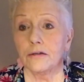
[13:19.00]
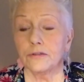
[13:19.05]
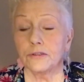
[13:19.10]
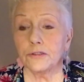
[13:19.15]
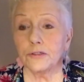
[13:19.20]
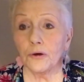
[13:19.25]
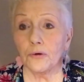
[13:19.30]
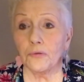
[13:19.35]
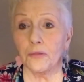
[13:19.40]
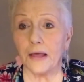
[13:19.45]

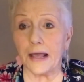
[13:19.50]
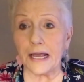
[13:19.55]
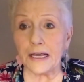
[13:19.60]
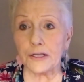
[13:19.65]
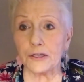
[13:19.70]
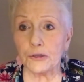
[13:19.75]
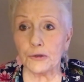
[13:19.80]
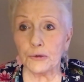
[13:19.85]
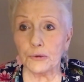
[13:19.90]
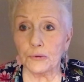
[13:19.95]
So
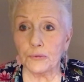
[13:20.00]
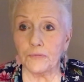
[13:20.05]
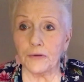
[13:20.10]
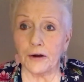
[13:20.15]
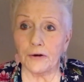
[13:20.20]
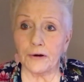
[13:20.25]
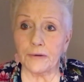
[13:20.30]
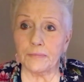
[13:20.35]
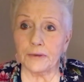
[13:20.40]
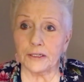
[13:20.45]
thank you
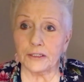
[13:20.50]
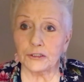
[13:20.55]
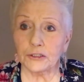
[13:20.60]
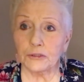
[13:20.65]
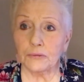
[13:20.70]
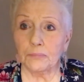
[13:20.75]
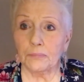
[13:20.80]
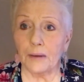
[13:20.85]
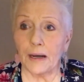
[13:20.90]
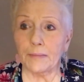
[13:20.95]
very
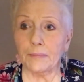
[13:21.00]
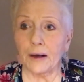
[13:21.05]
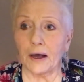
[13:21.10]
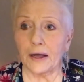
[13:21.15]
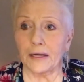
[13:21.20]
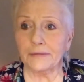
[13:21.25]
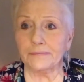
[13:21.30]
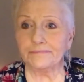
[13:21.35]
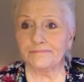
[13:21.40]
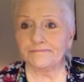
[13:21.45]
much.
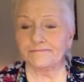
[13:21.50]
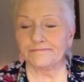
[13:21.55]
Bye-bye.